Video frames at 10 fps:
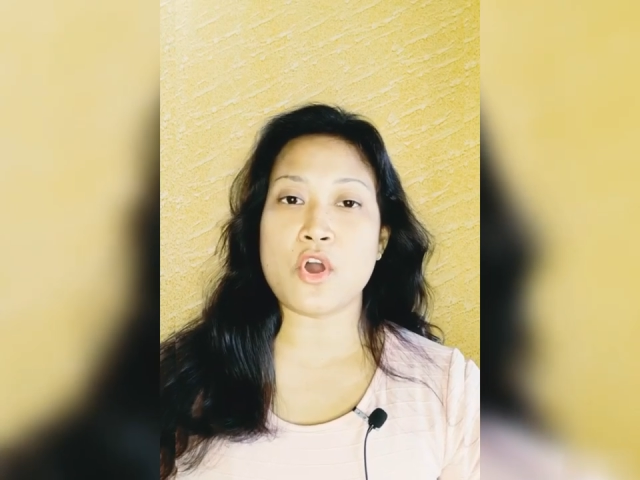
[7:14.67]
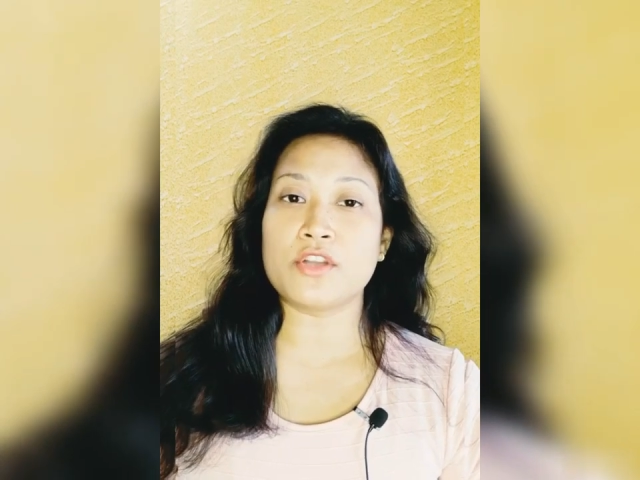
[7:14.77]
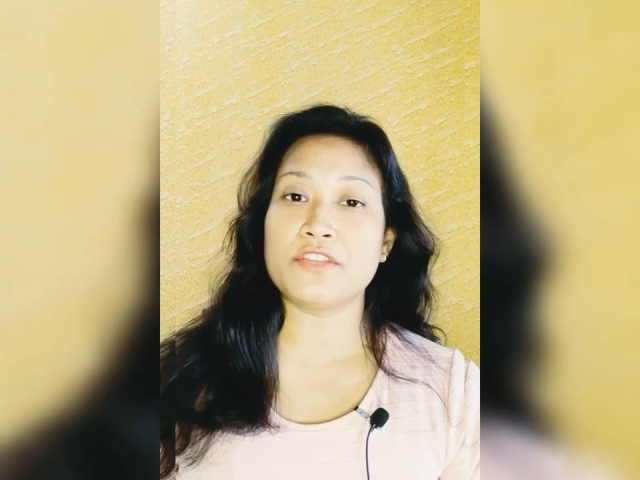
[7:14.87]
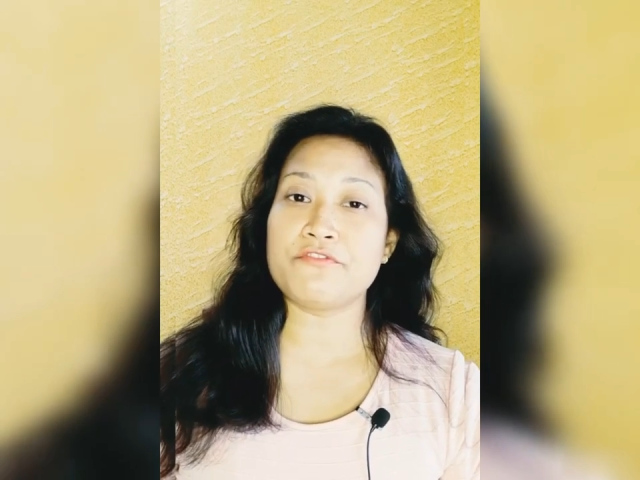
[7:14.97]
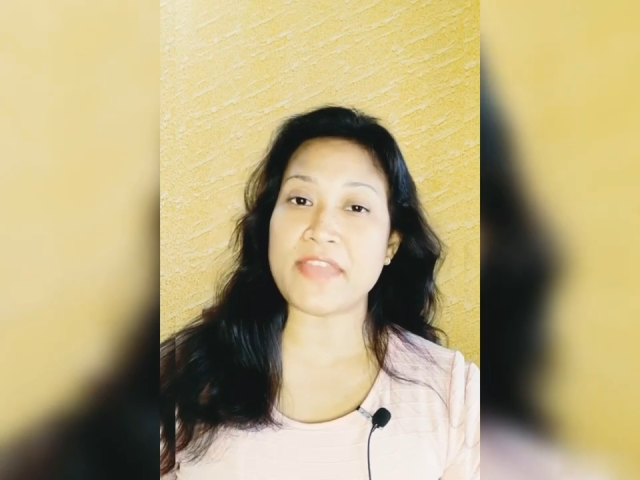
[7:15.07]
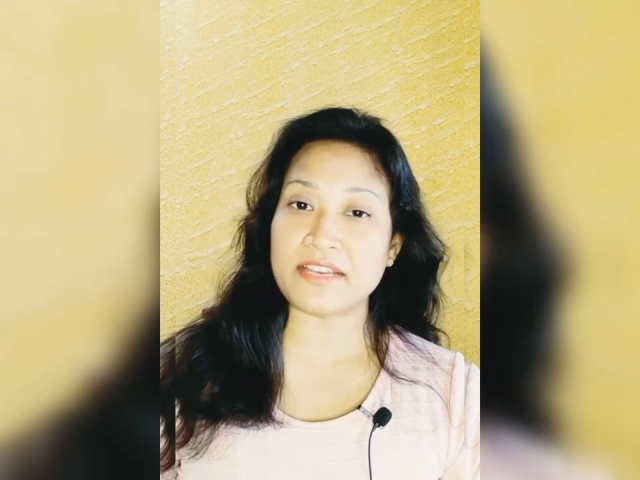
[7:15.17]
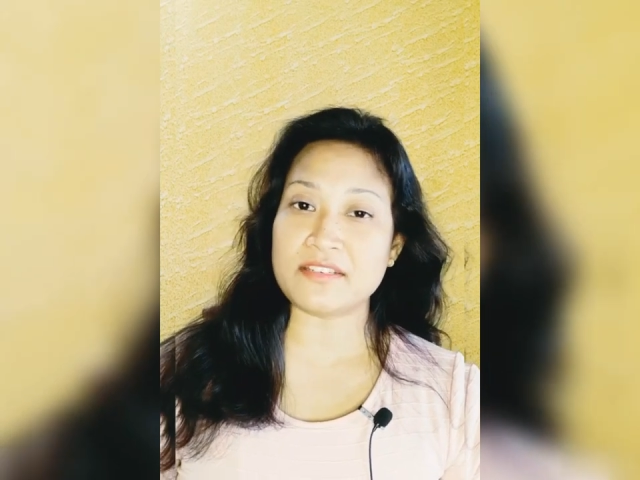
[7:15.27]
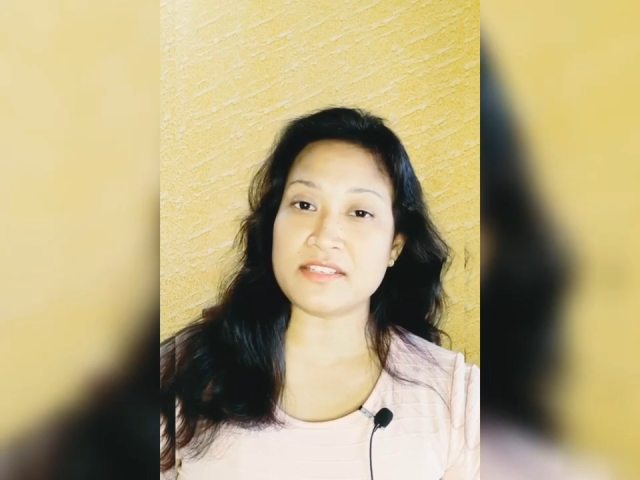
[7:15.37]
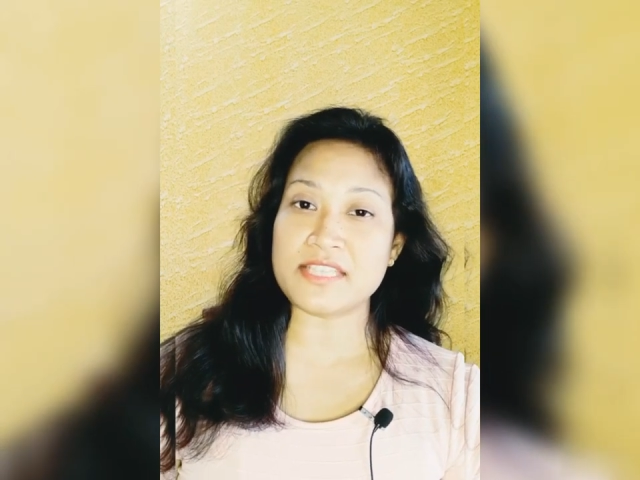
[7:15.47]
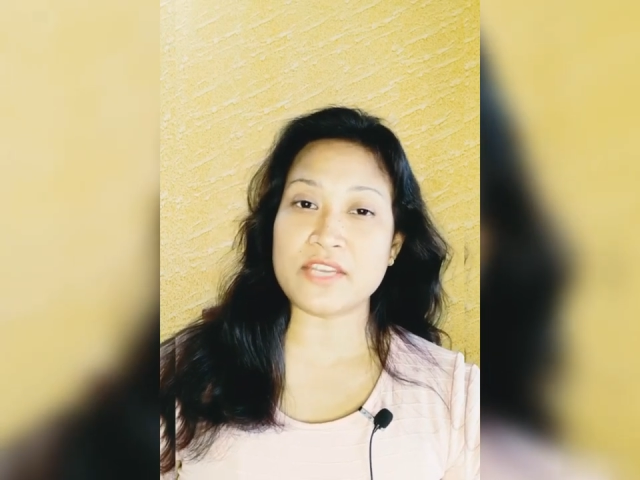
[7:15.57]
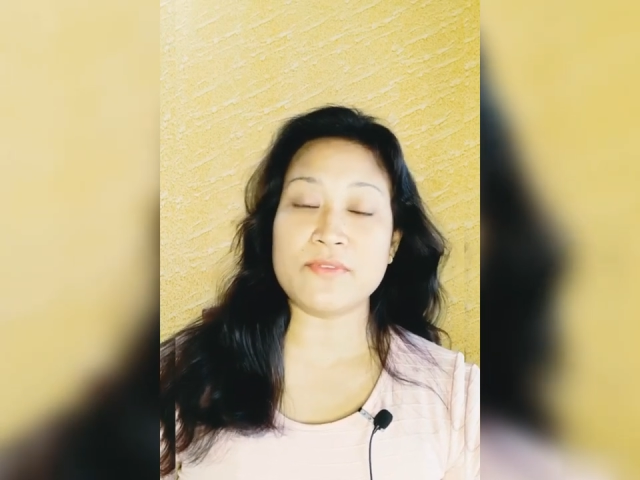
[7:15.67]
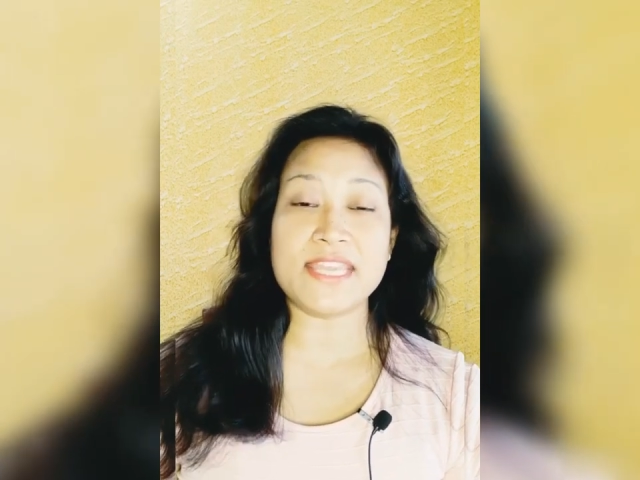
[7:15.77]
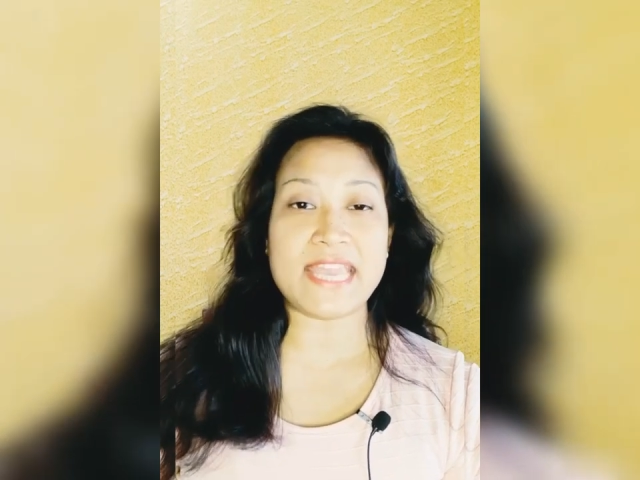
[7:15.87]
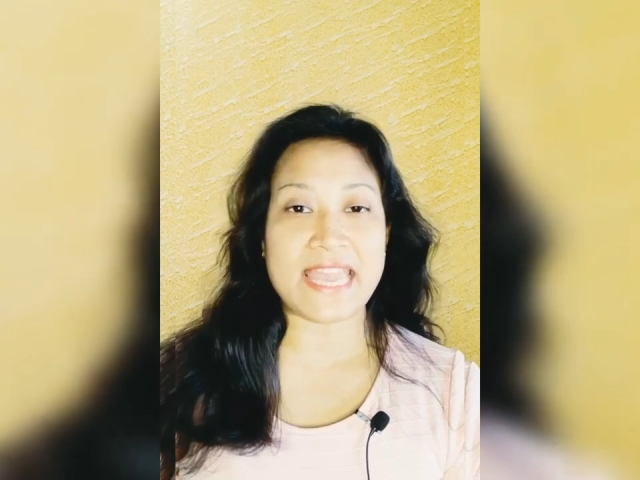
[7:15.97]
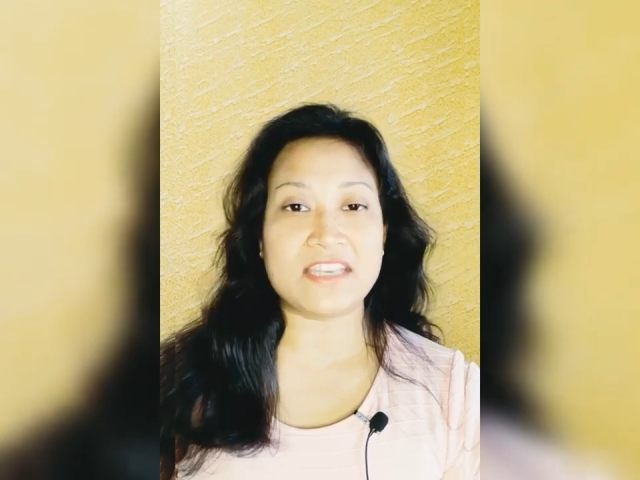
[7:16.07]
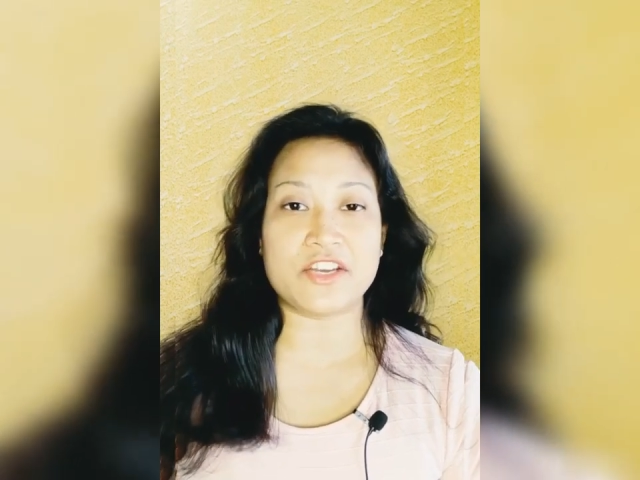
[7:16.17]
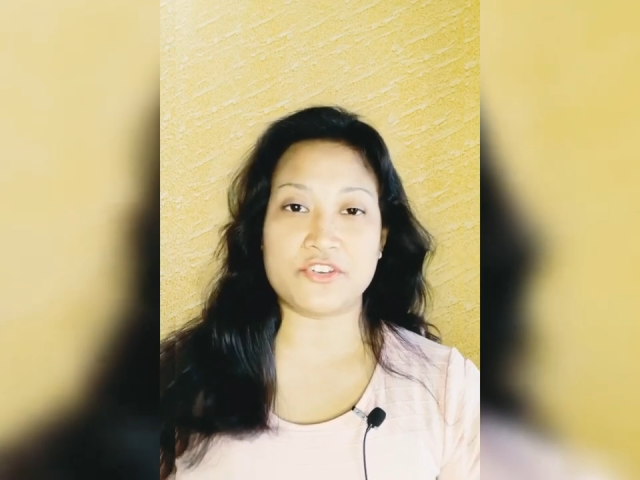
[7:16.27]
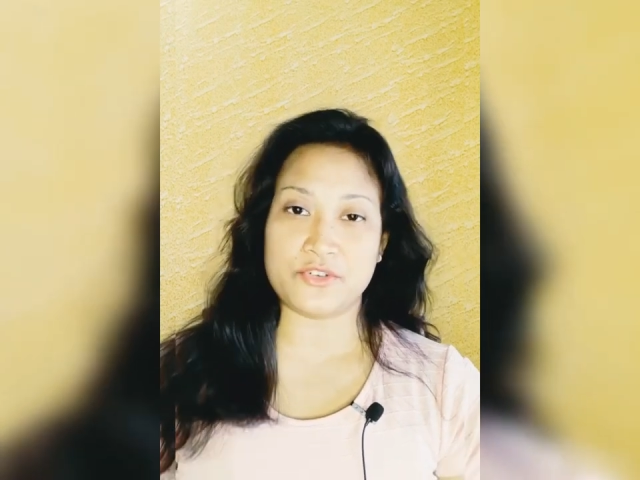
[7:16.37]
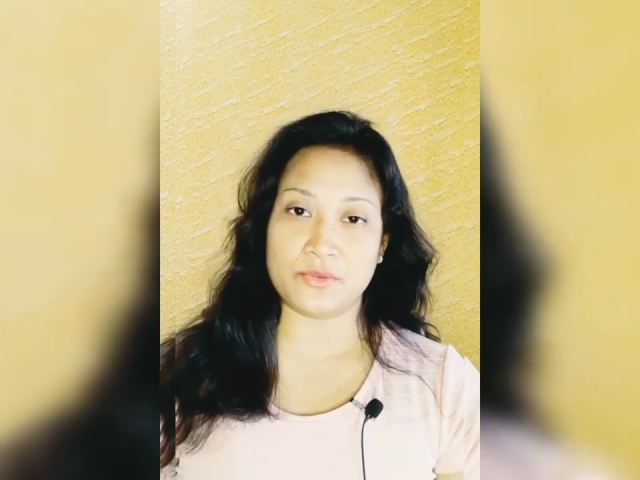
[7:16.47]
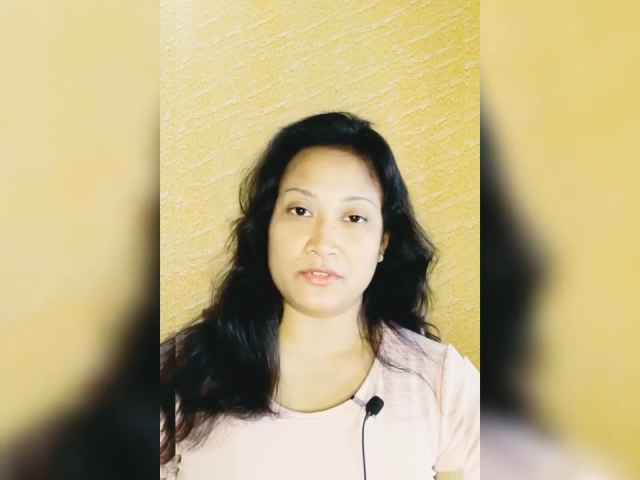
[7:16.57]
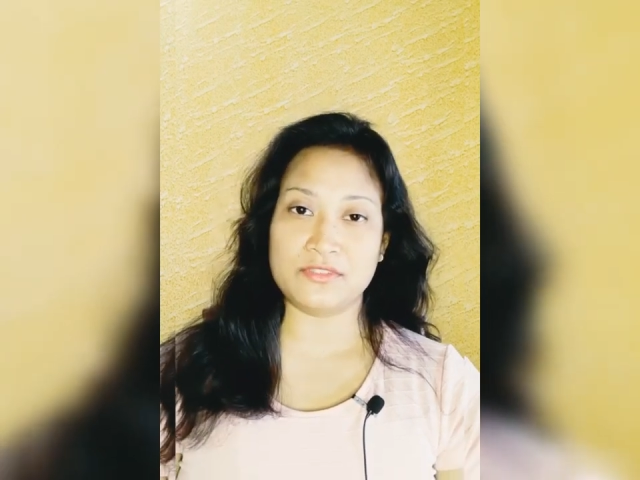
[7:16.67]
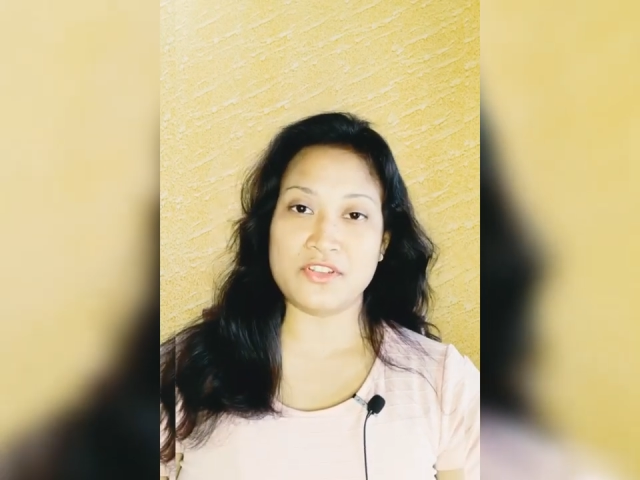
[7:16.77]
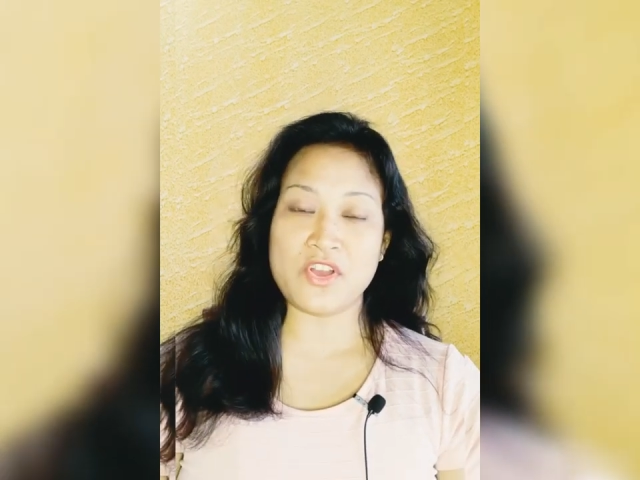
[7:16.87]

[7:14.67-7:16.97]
or the factors that we can control.